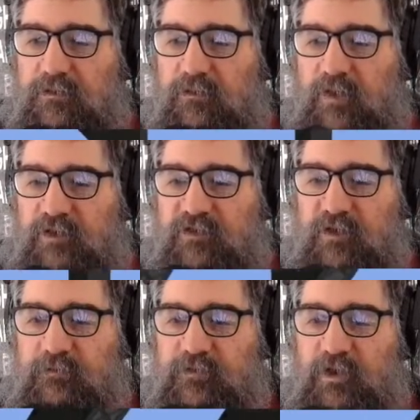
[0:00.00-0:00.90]
that
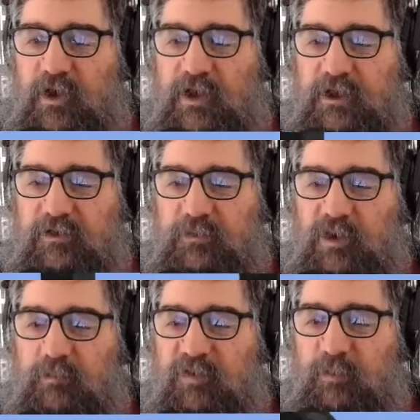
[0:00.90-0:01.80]
stuff today is
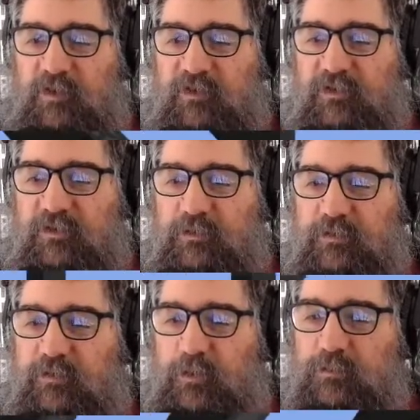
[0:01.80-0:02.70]
where Mythbusters was
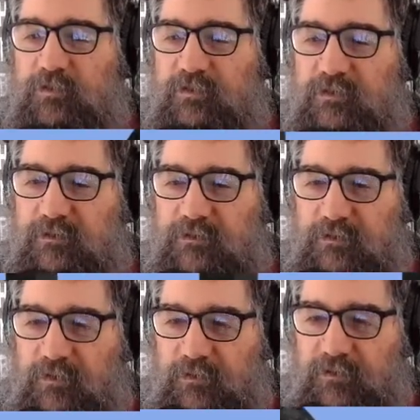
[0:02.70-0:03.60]
filmed.
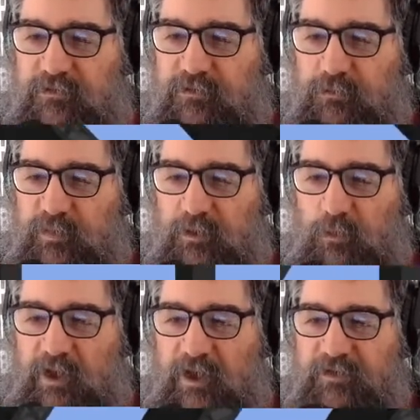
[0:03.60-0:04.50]
Those two big
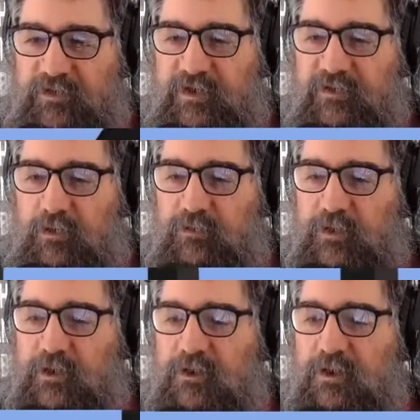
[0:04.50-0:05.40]
warehouse things over
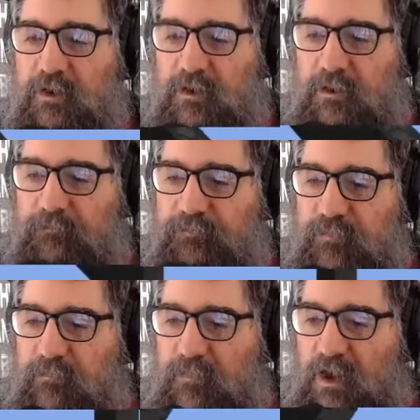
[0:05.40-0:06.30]
there.
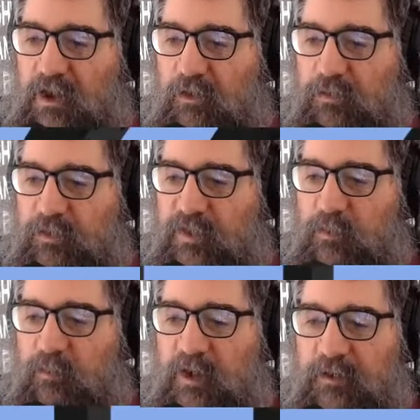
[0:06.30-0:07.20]
And I thought they
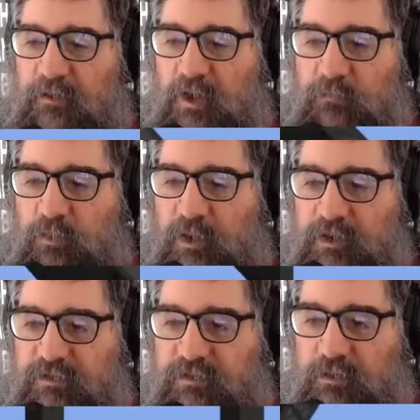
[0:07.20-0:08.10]
were part of the naval
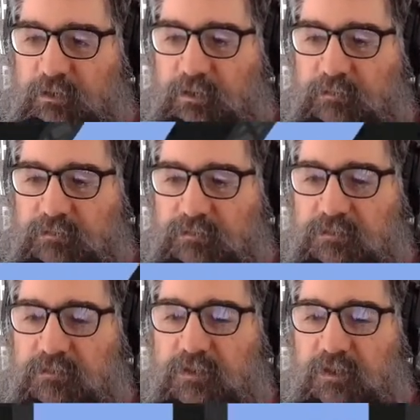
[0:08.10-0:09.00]
base, so
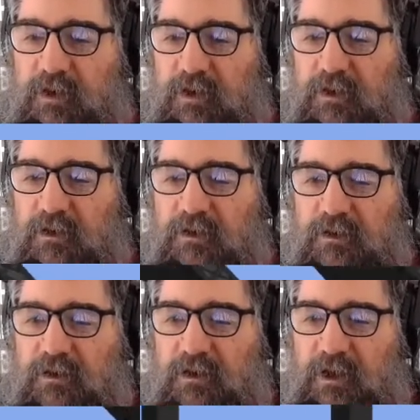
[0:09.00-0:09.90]

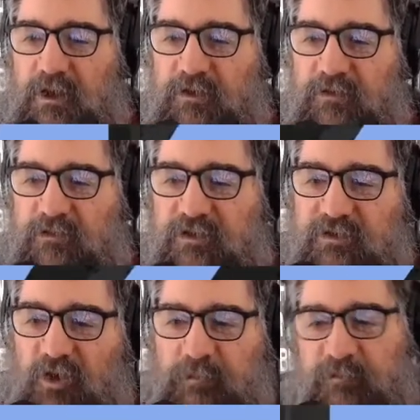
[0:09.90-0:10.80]
and in this
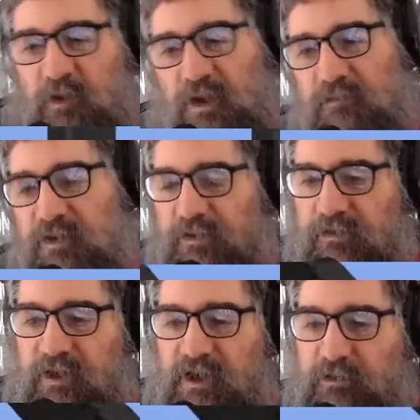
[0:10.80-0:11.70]
time frame, is it
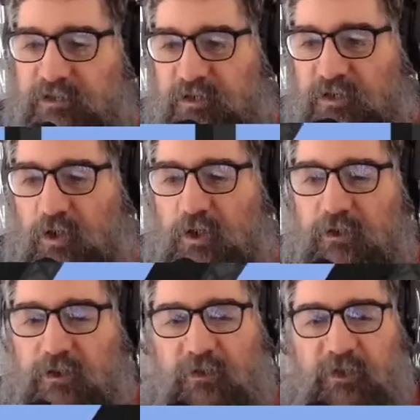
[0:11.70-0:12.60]
there, is it not?
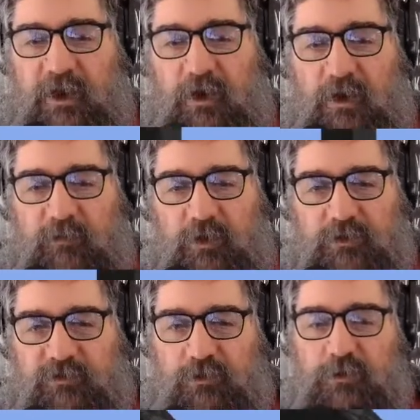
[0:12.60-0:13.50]
That I'm
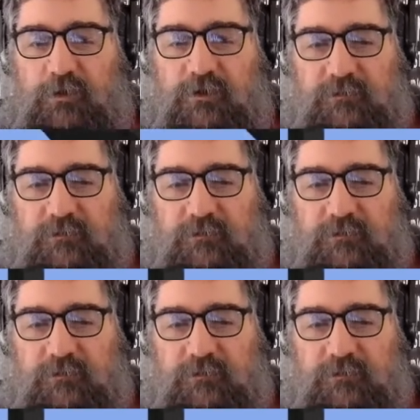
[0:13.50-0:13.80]
not sure.